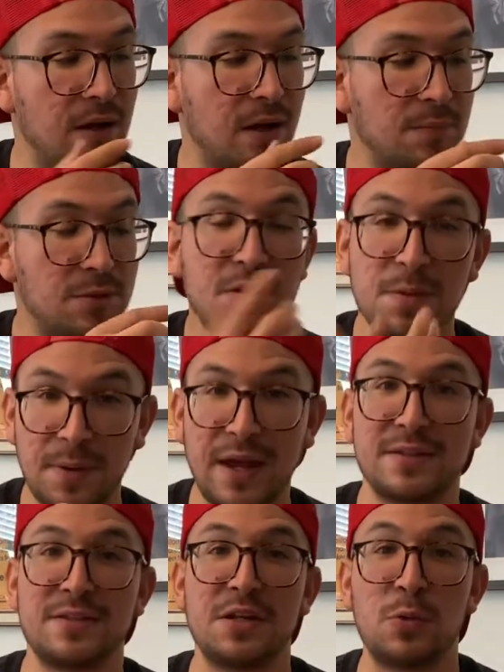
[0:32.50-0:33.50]
to
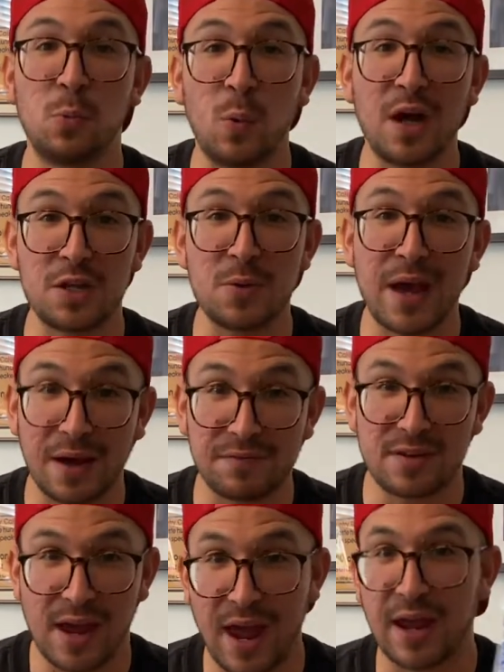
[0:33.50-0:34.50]
capacity, what you have
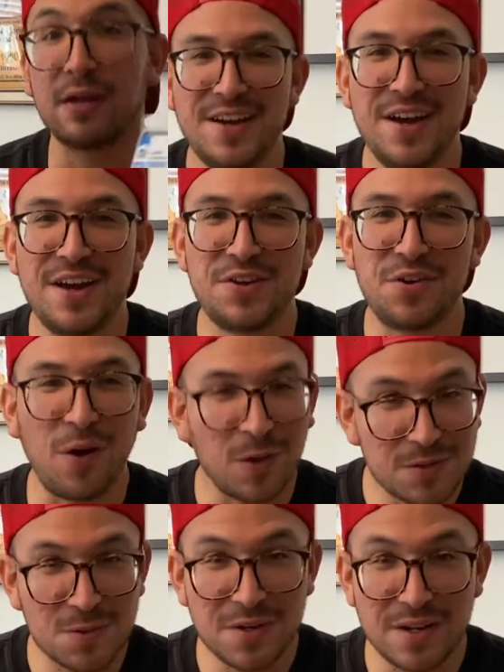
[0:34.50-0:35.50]
to hang. You're
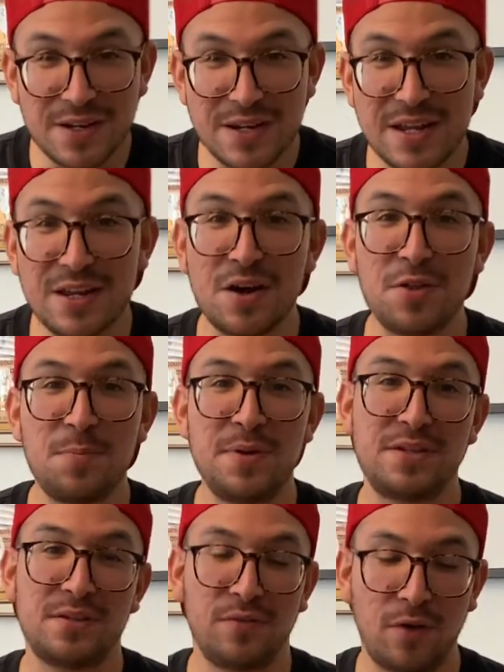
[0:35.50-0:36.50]
also going to need other
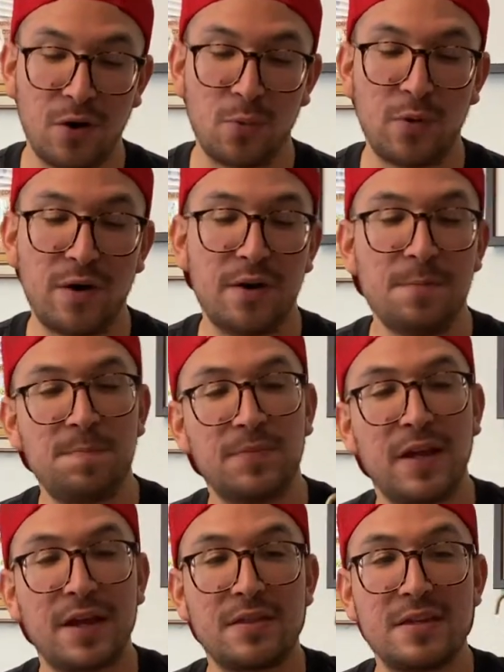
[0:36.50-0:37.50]
pieces of hardware
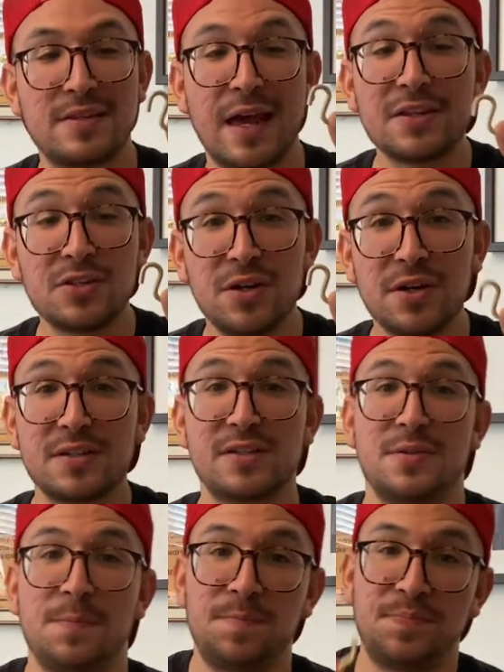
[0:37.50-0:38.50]
like these
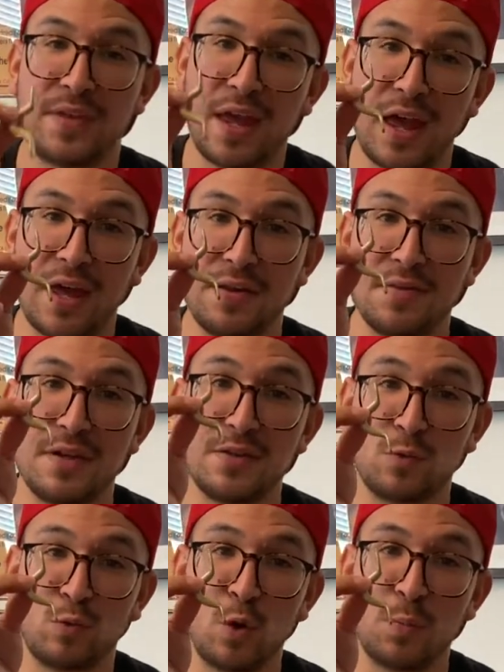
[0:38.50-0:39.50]
S-hooks and these
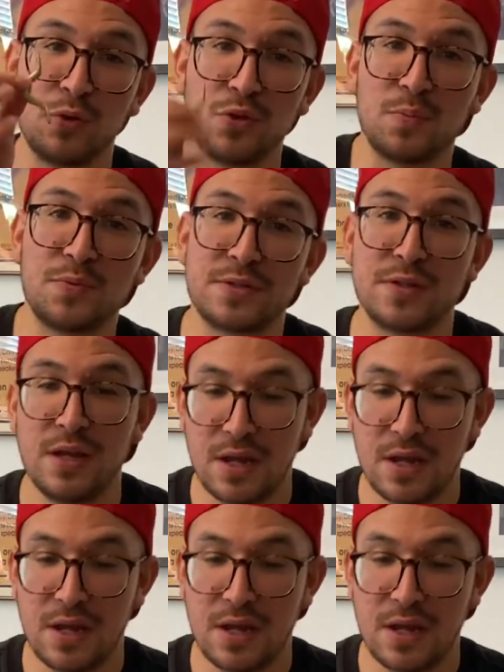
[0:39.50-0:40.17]
rope loops.